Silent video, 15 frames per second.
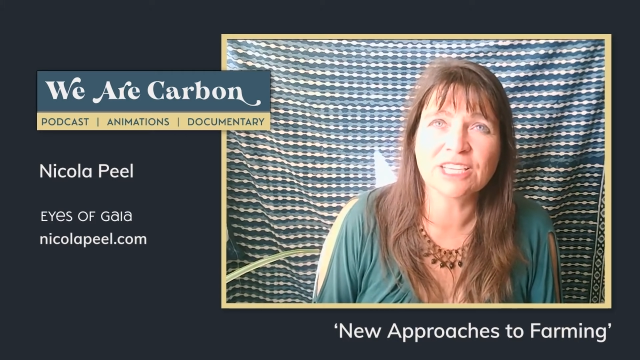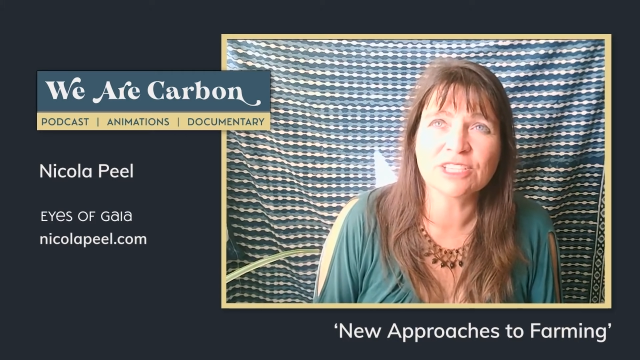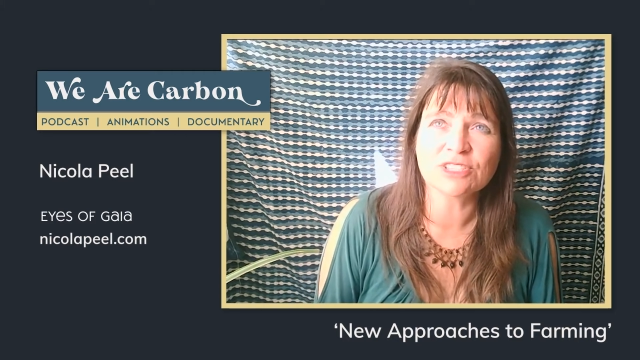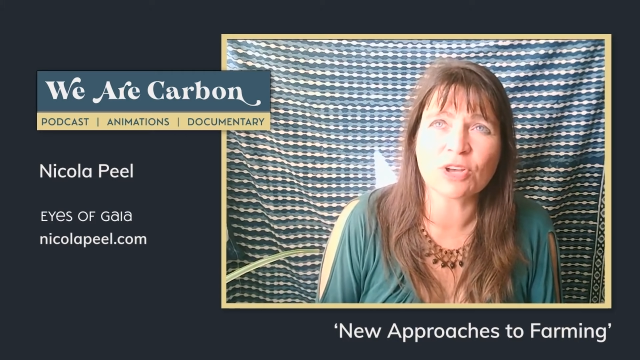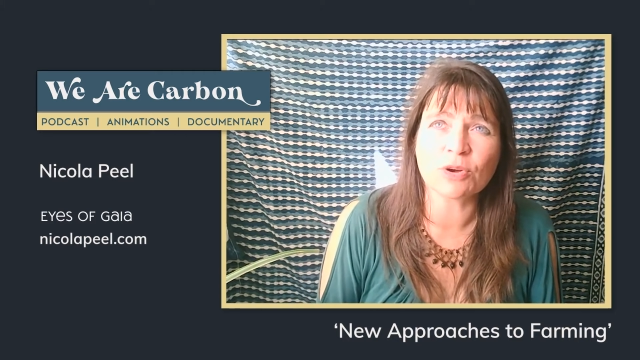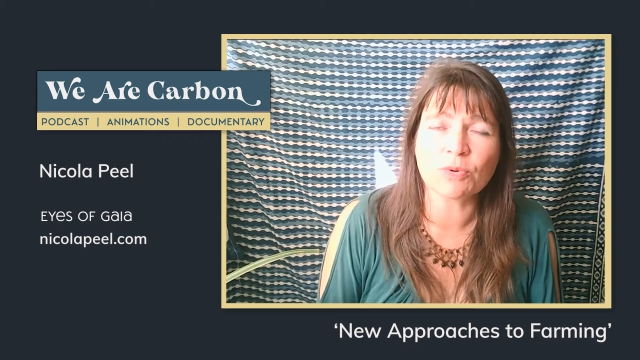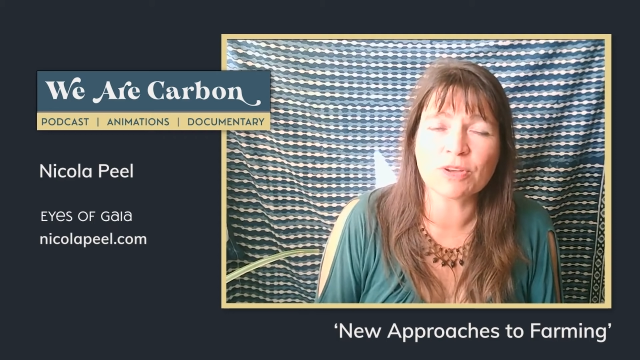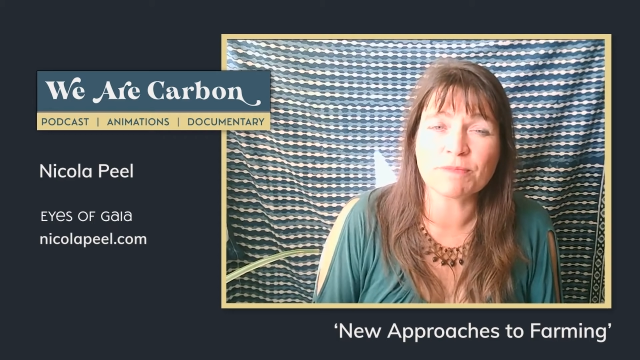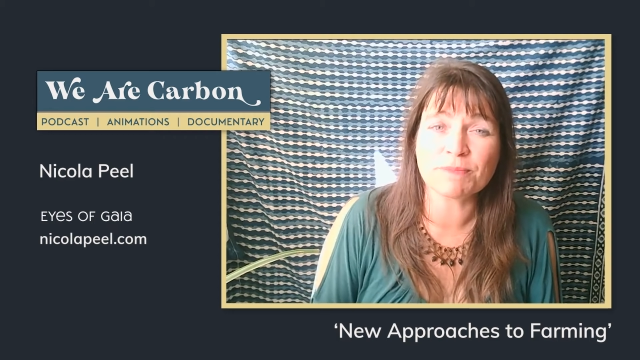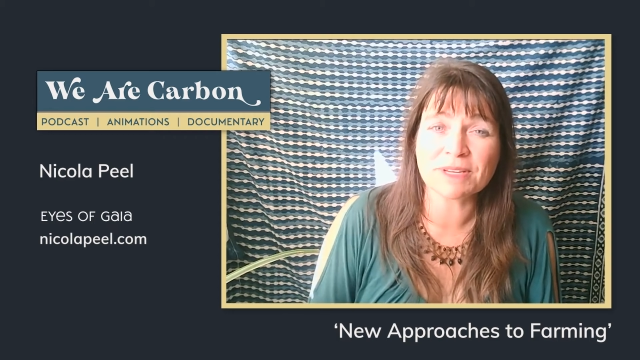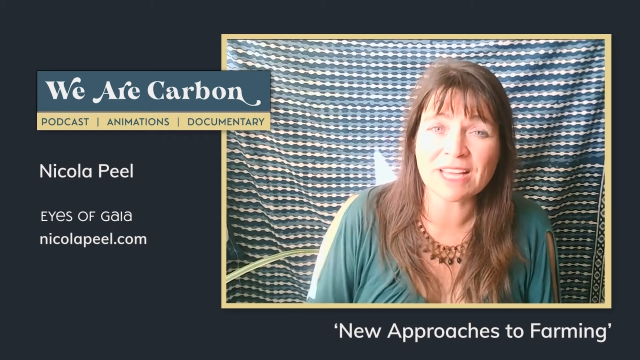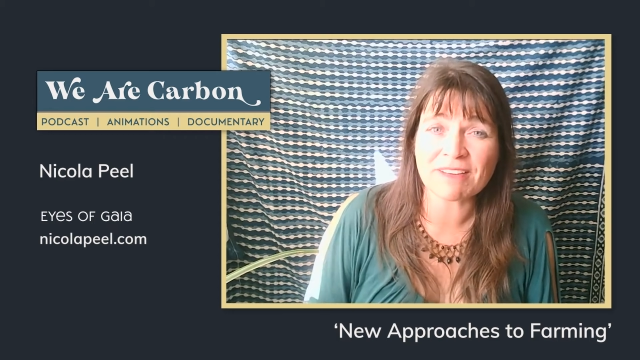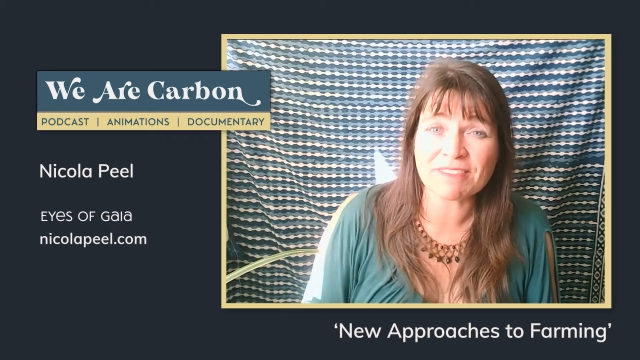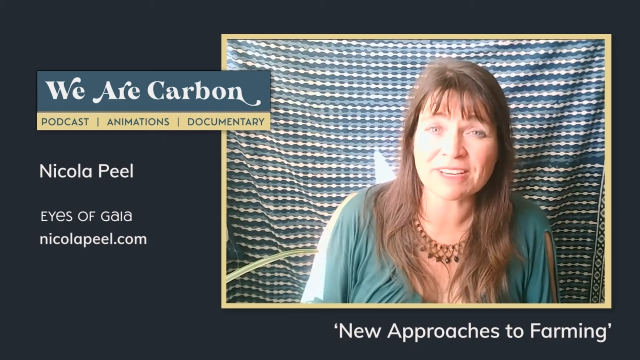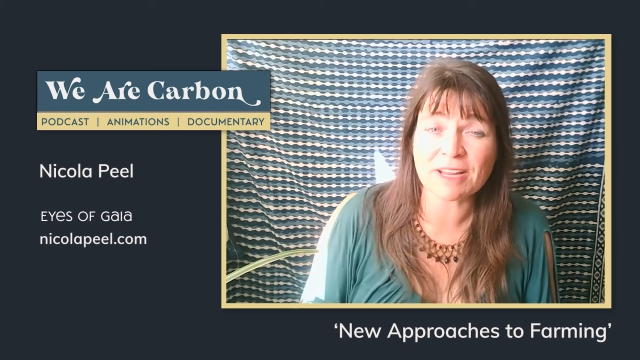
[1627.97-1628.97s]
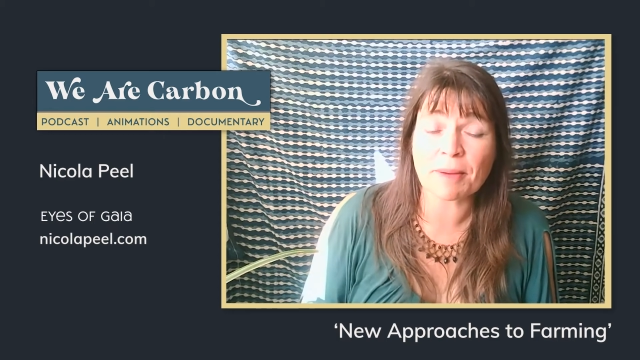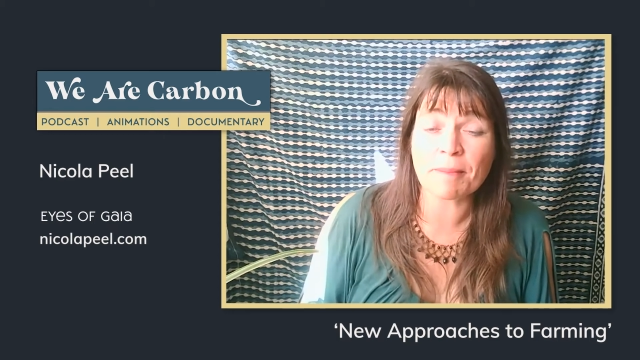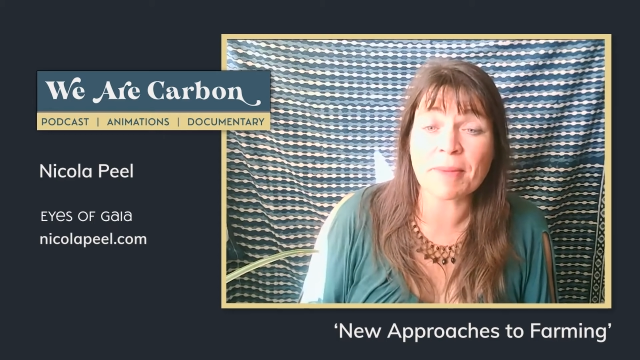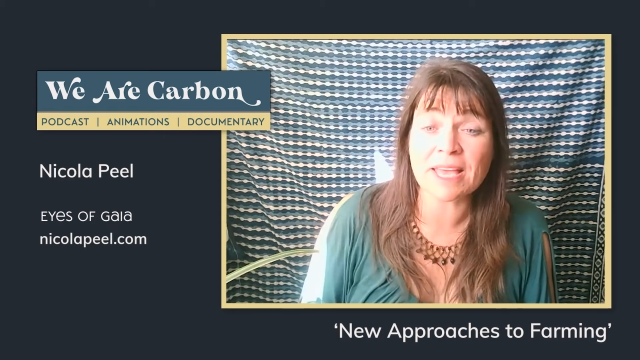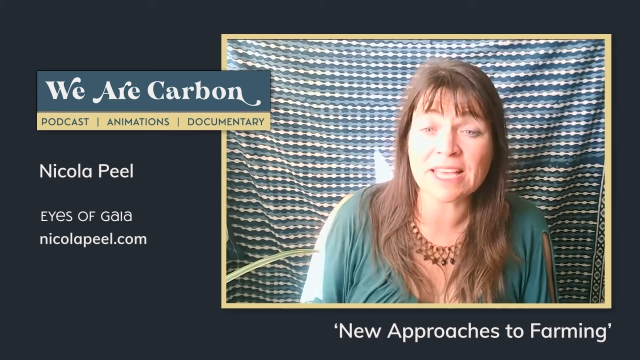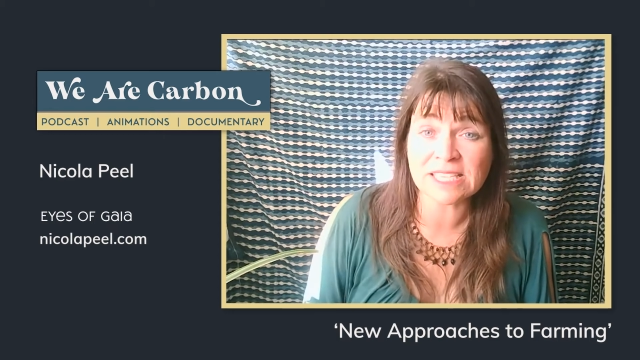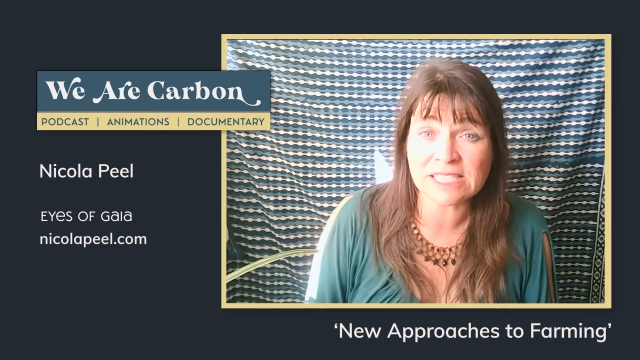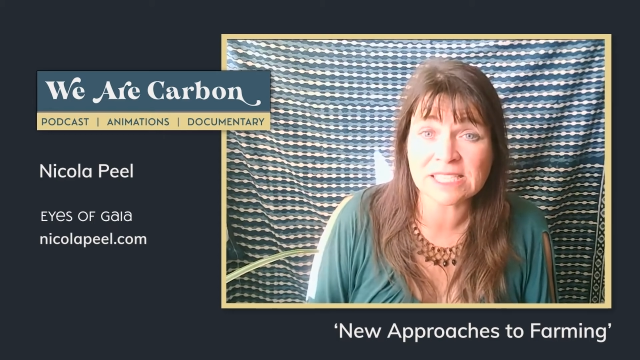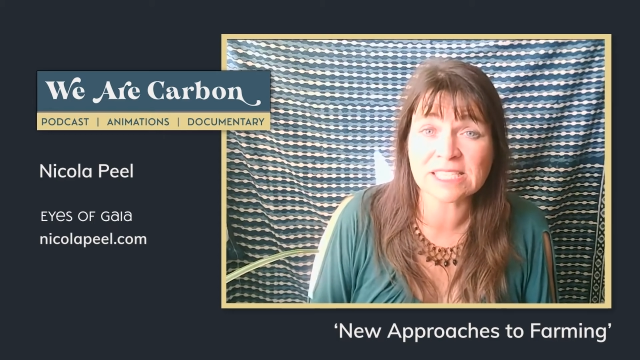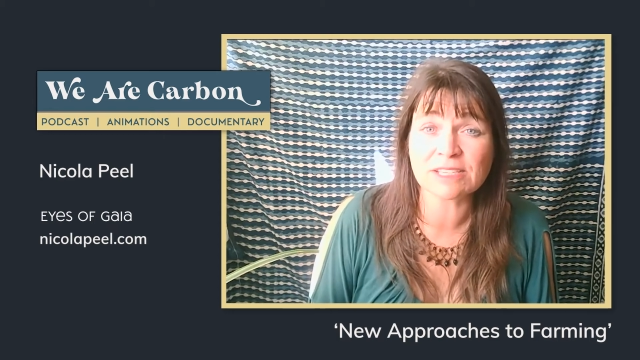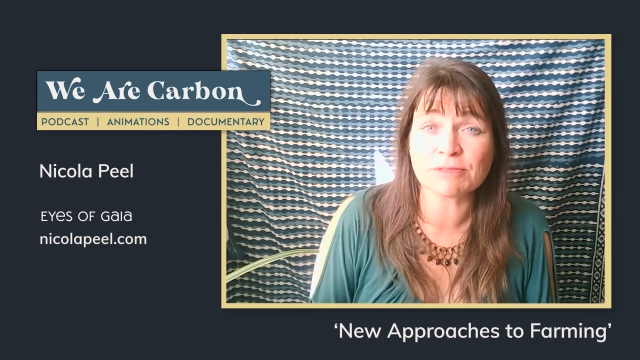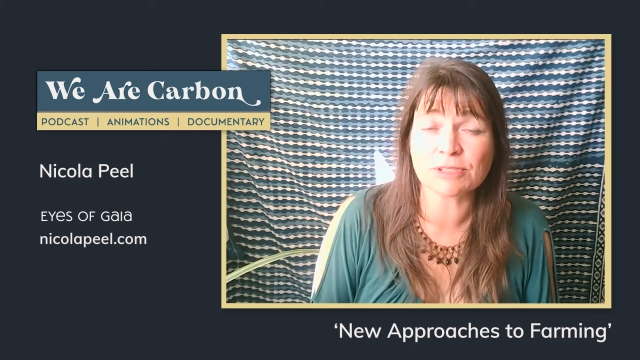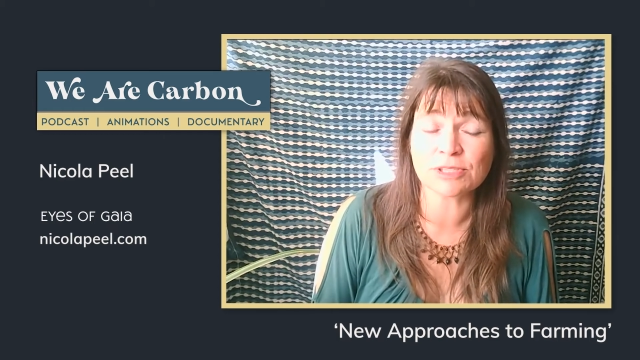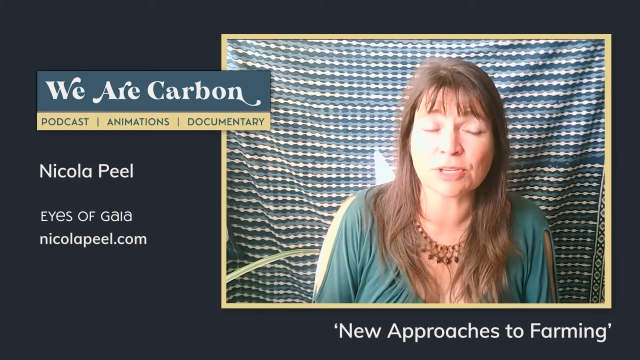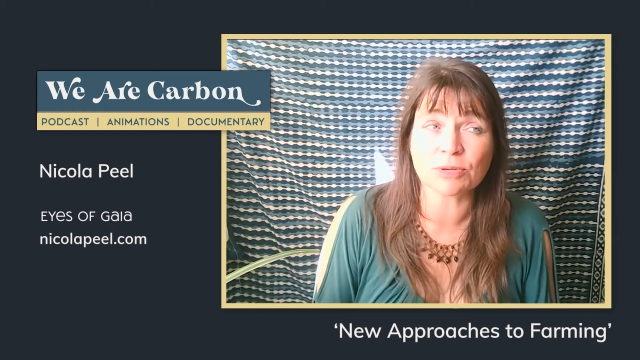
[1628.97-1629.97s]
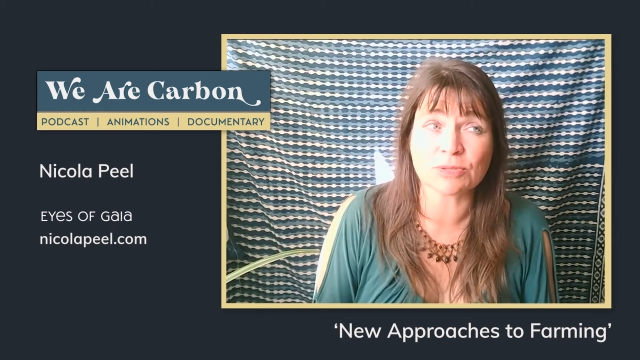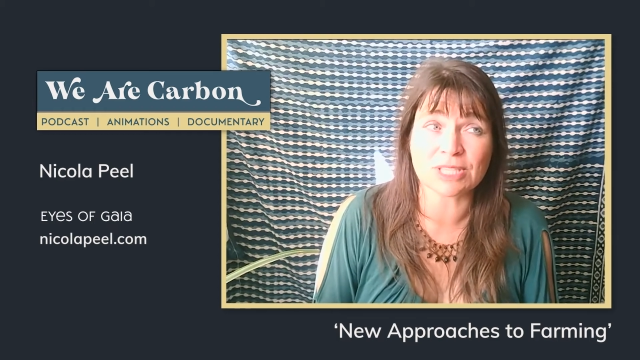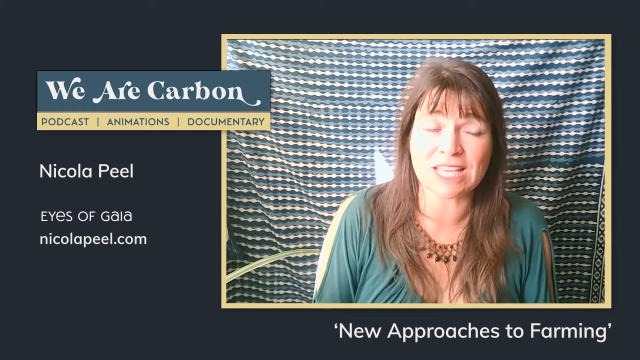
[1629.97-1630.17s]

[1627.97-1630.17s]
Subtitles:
So we've been having amazing results